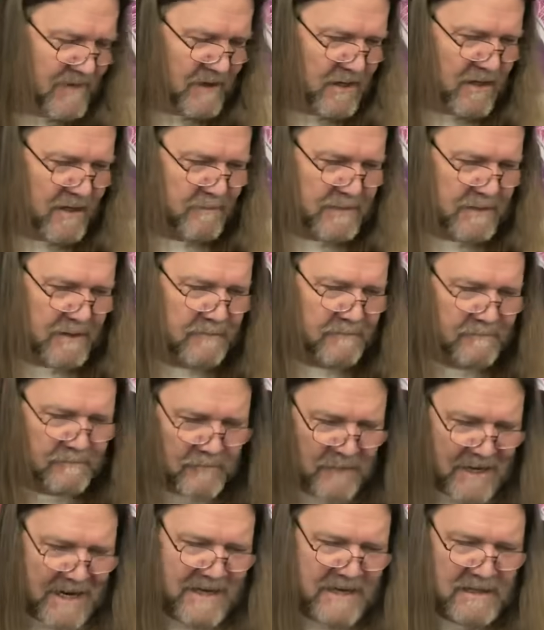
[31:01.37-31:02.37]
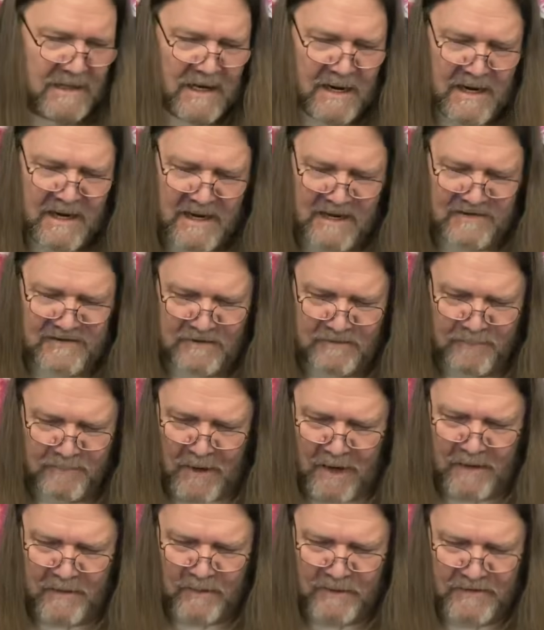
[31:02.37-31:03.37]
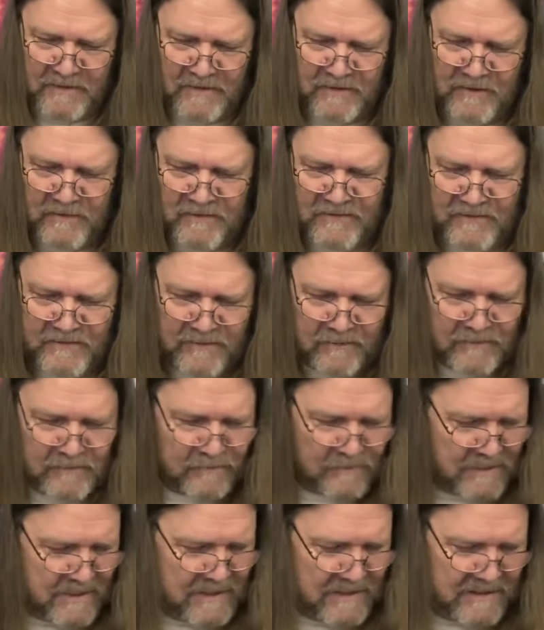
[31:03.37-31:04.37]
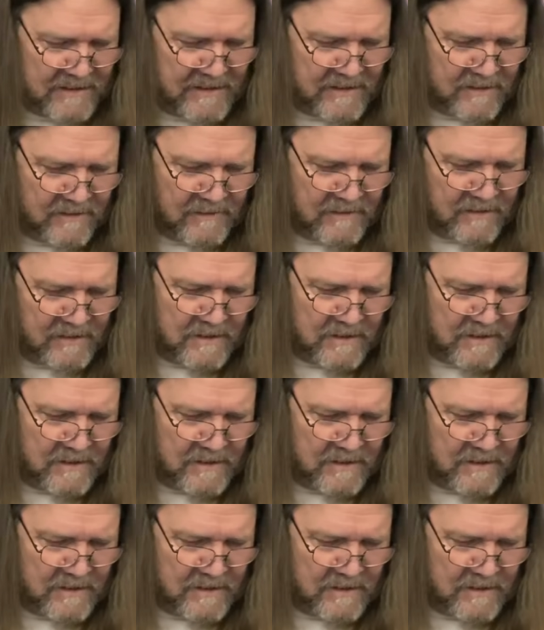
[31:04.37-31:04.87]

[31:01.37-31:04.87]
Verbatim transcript: Cup right? That's probably what they're used to, right, Leo?